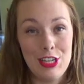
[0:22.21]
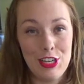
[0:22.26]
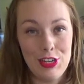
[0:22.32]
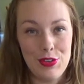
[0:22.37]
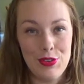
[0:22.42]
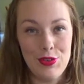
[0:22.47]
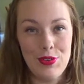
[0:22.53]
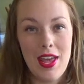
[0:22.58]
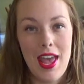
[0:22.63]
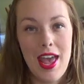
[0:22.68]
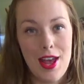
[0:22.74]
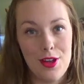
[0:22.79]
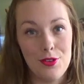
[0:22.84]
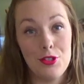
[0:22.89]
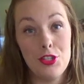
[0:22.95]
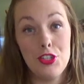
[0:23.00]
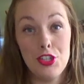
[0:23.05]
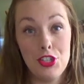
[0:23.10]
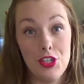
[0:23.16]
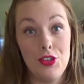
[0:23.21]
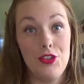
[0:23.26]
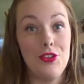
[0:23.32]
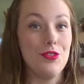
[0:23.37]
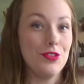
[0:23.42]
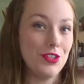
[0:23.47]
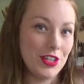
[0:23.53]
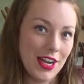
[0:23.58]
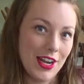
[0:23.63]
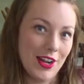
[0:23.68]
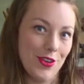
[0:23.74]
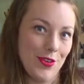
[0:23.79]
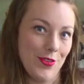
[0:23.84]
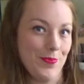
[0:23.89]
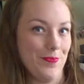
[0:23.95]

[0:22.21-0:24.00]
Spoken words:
you how to tune your cello.